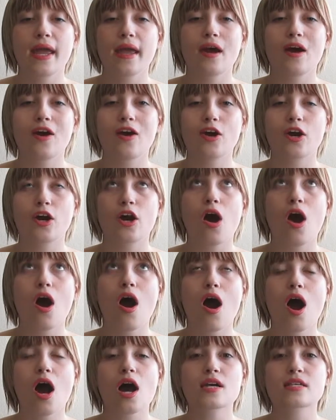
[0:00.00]
are
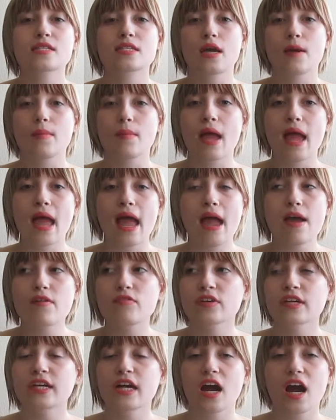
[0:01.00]
awesome.
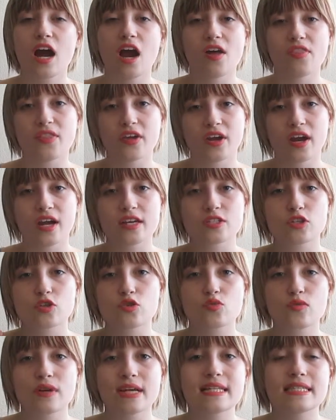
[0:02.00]
Every guy on there has a
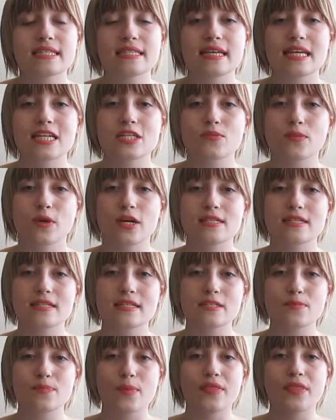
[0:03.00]
great stage
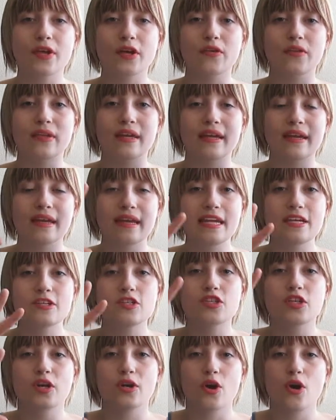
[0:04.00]
presence, but they're
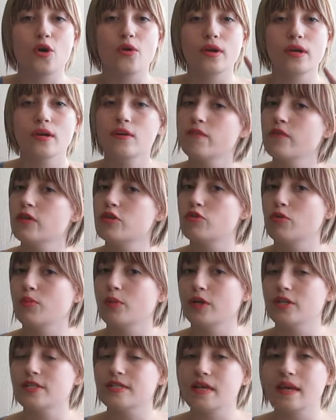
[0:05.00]
each their own individual
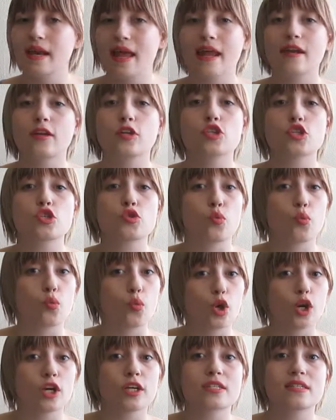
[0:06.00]
person, and it just
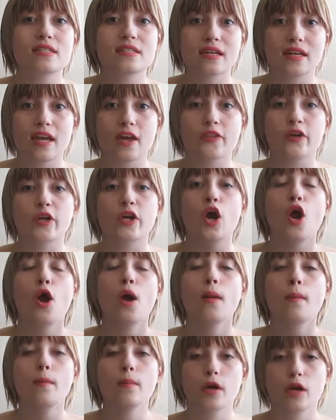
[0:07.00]
works together
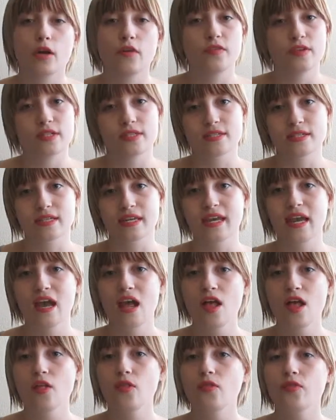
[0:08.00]
perfectly.
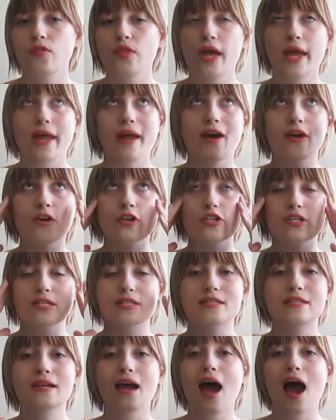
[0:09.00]
They are
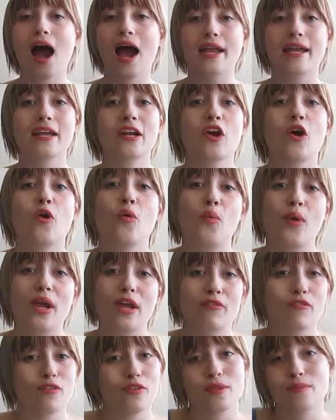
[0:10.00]
just, I cannot
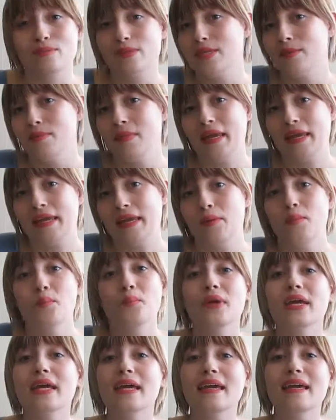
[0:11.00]
wait for them to make it
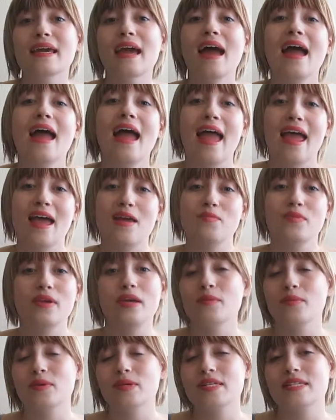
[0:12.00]
big and be
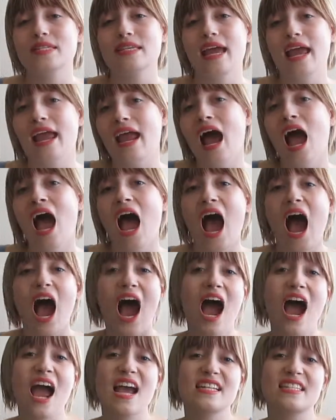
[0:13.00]
able to say,
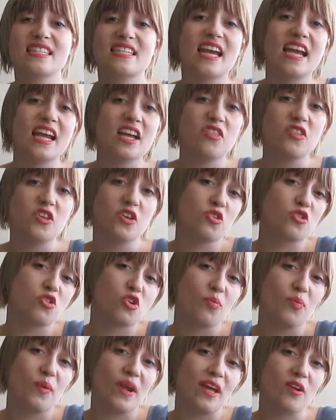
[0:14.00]
I sang in the youth
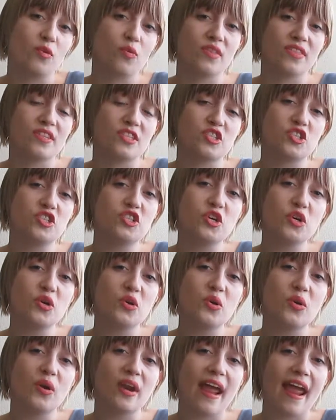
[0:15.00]
group band with this
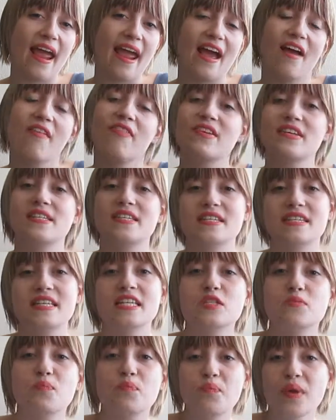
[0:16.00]
dude, and this is
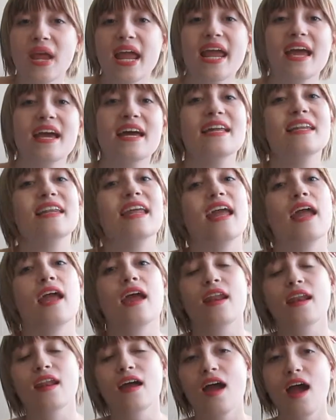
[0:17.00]
his band,
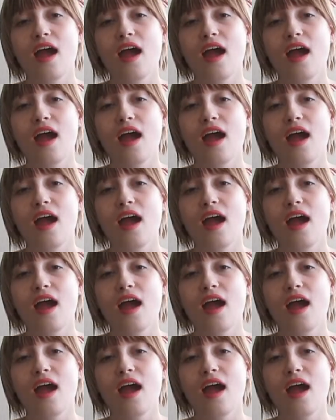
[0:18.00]
and